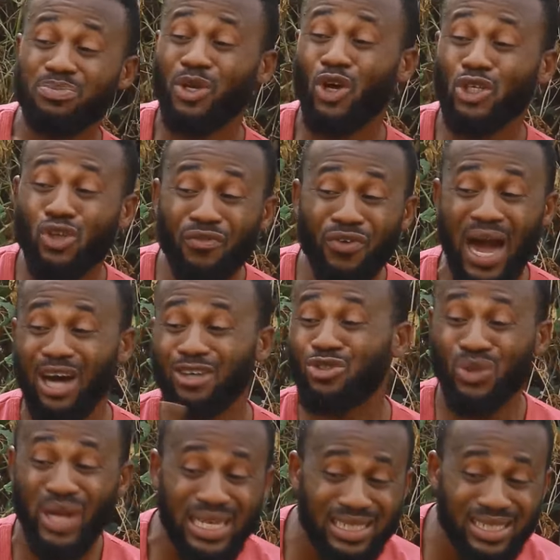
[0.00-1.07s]
it's because of
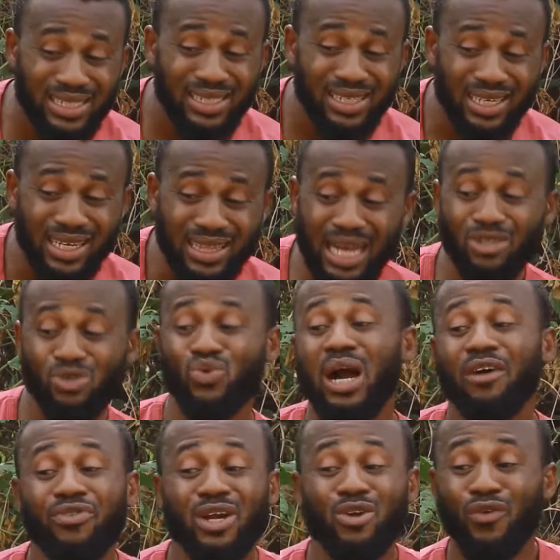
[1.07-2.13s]
house rent that
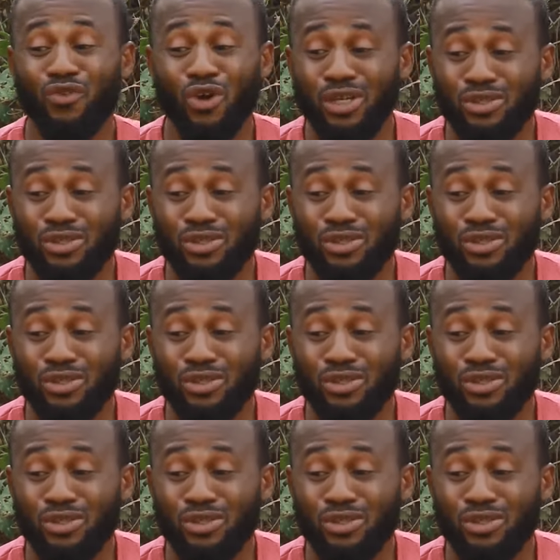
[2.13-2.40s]
you are afraid of